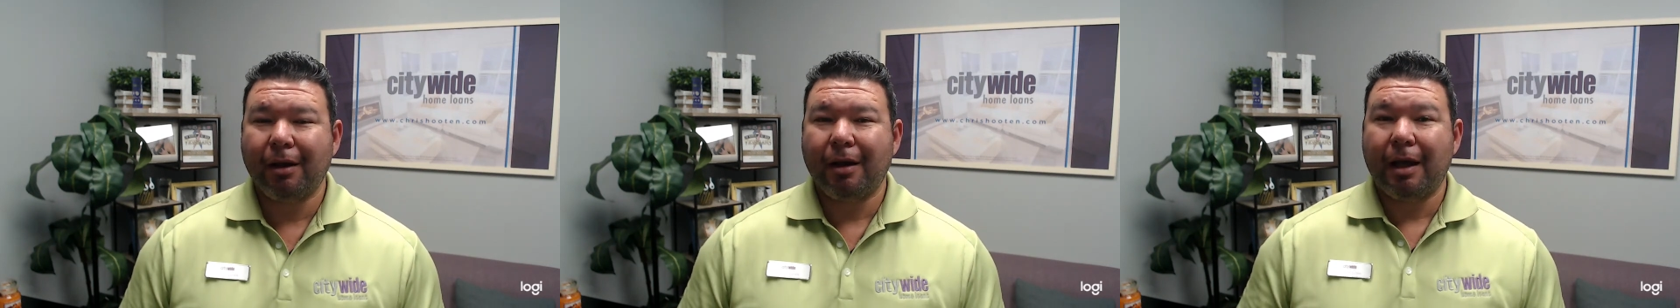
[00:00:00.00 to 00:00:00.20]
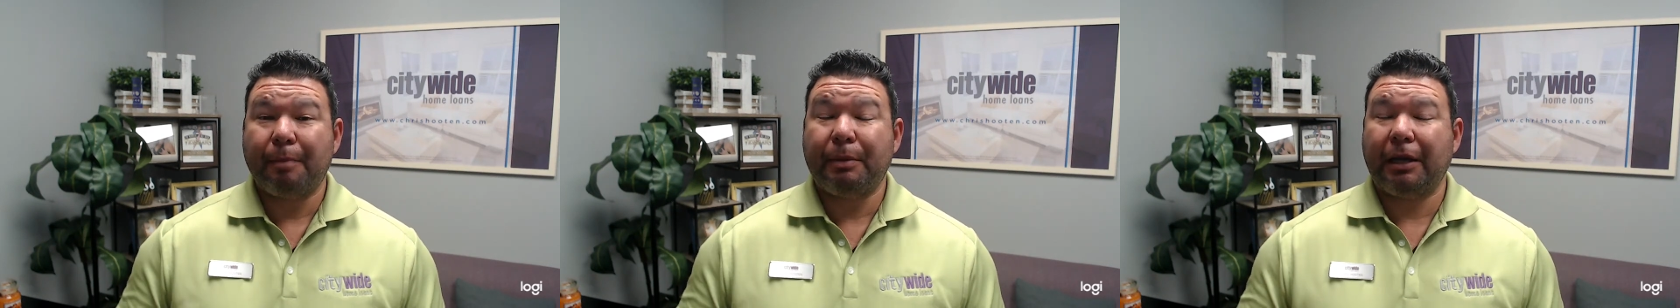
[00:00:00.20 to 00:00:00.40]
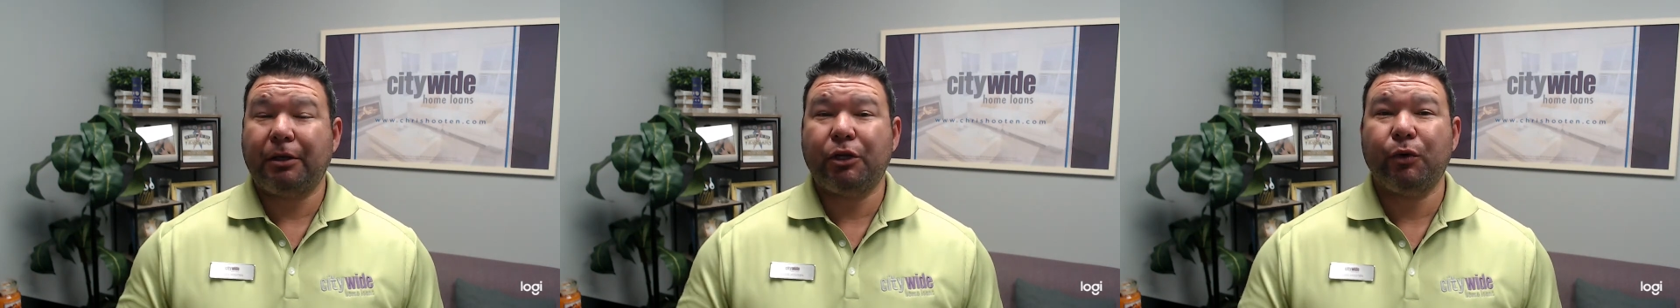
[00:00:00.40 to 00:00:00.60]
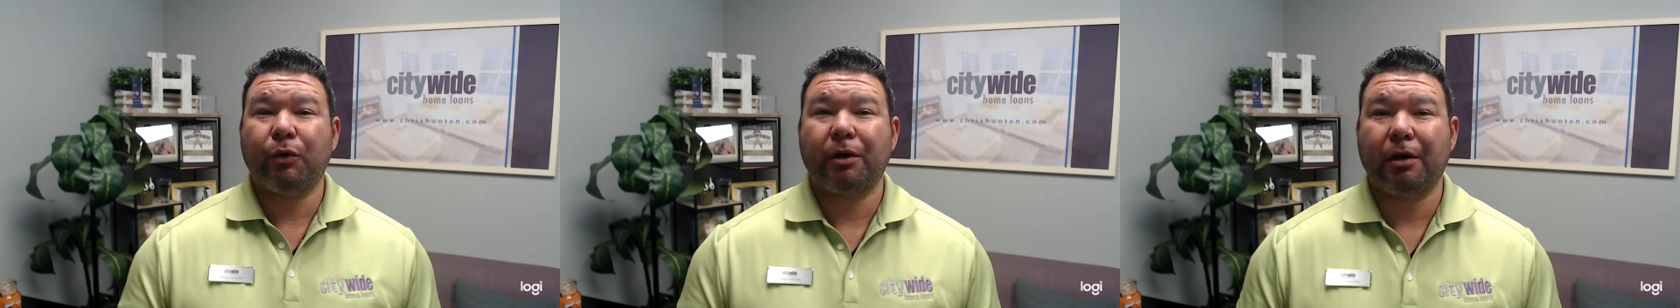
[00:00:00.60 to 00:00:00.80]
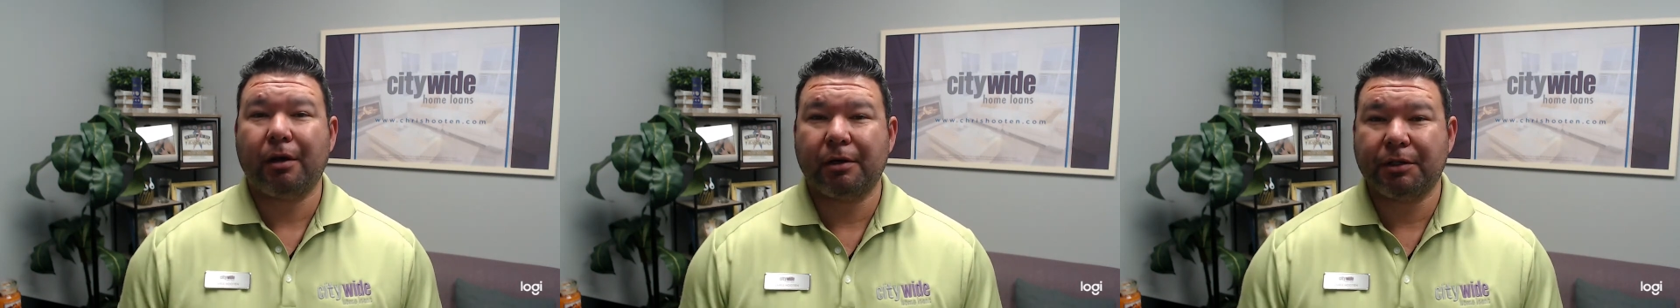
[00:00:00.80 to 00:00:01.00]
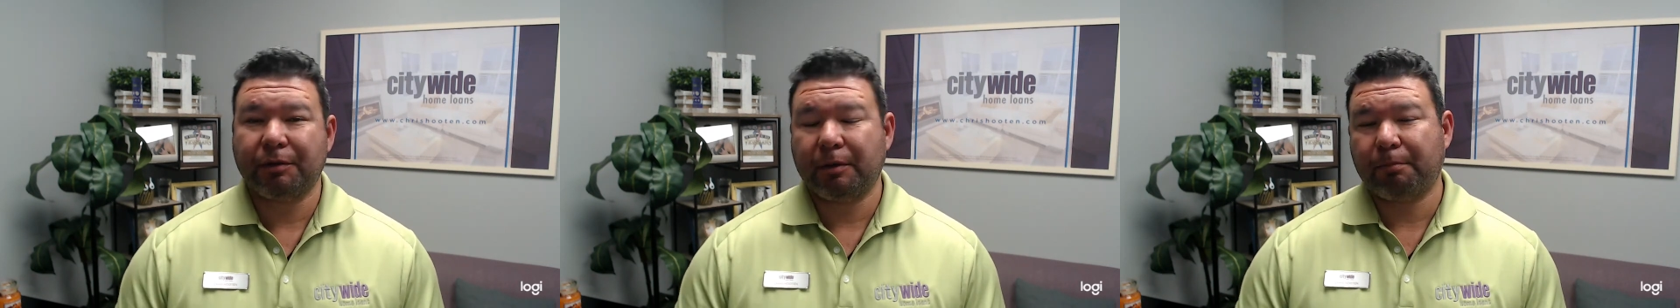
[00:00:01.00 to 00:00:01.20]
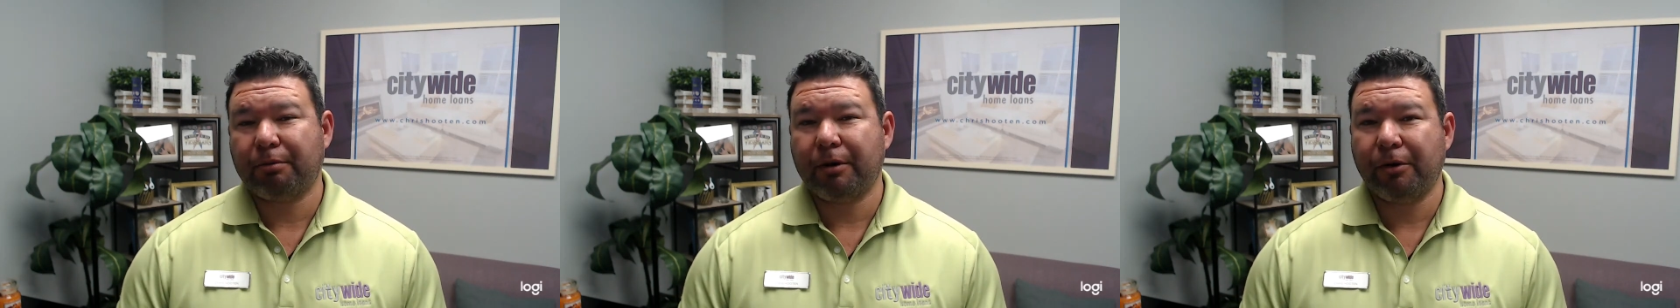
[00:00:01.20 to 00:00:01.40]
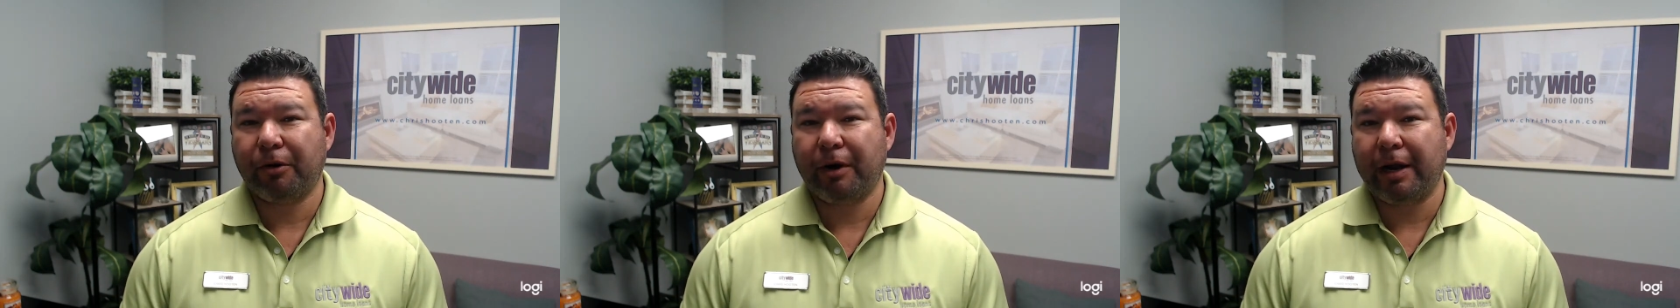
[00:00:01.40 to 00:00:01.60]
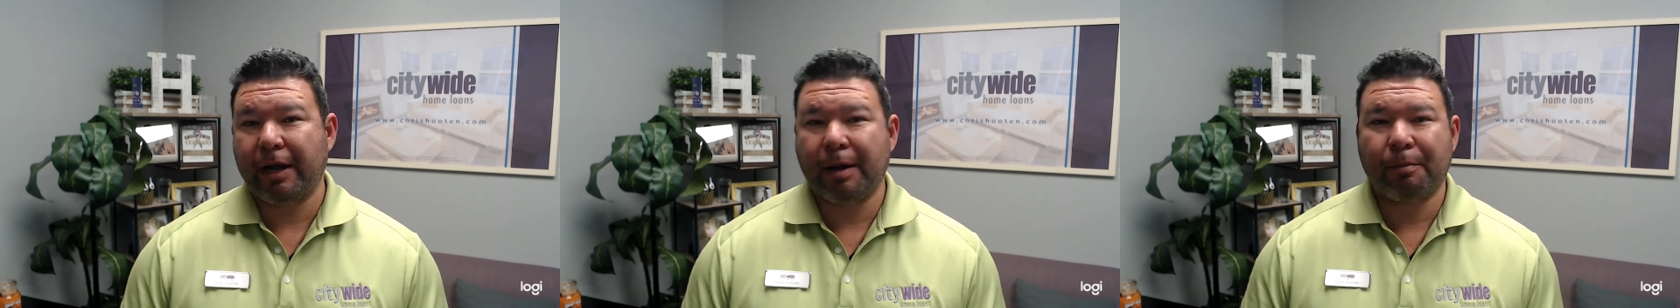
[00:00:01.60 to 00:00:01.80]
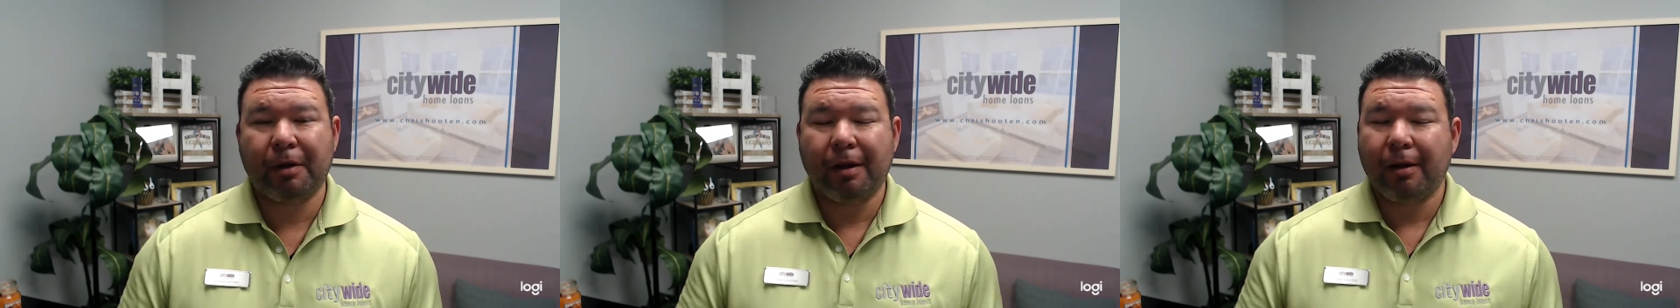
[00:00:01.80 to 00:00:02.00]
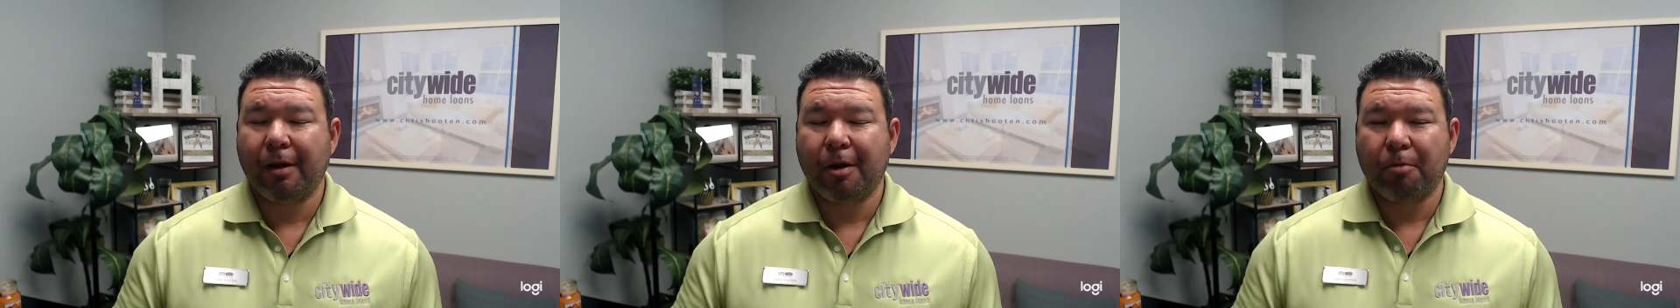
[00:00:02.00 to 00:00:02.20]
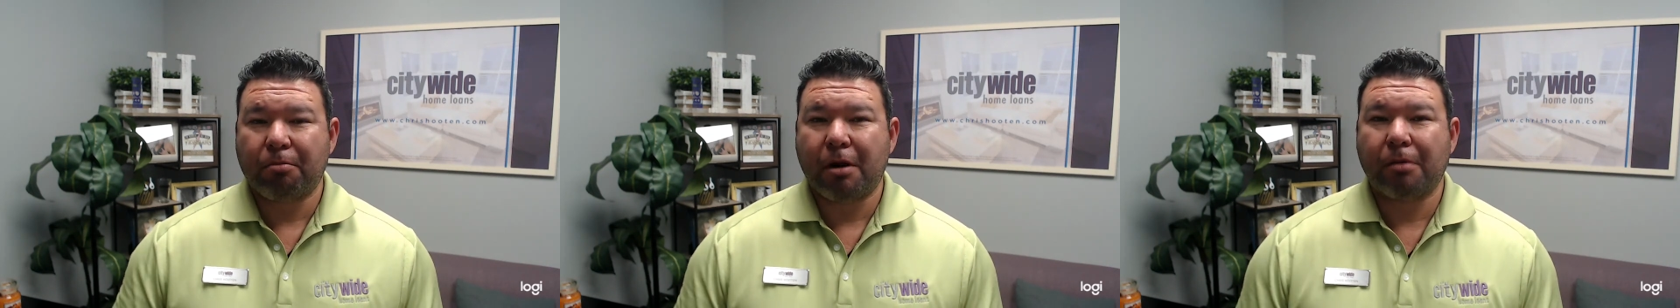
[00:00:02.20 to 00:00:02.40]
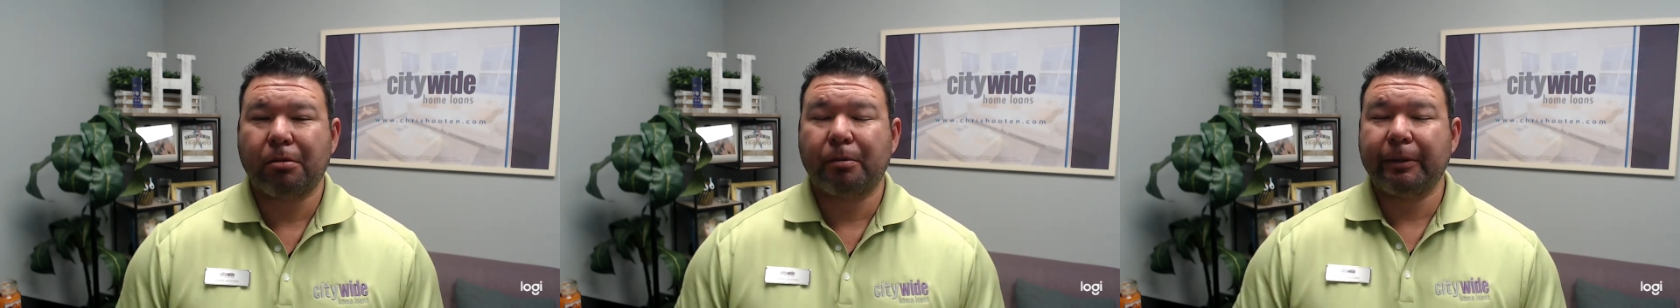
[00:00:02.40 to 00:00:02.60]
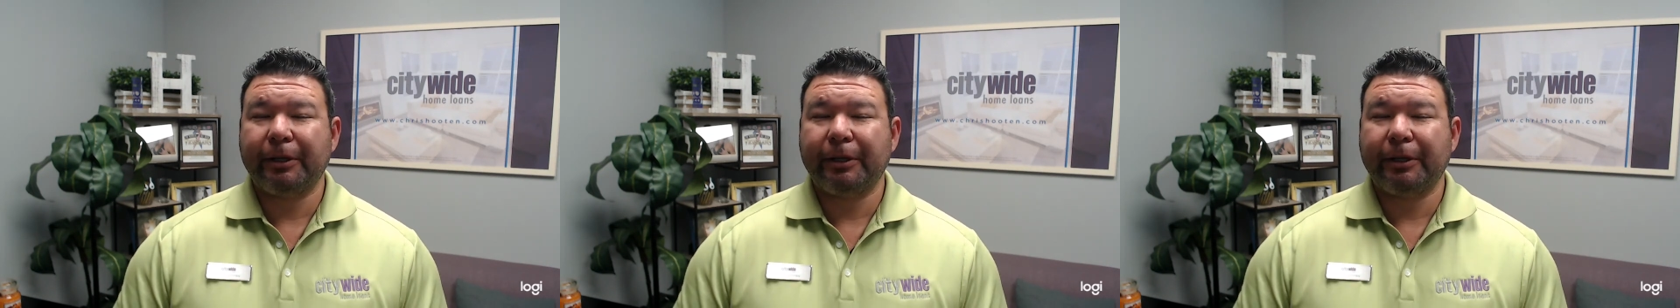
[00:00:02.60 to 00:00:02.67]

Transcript: I paid $200 for the program, probably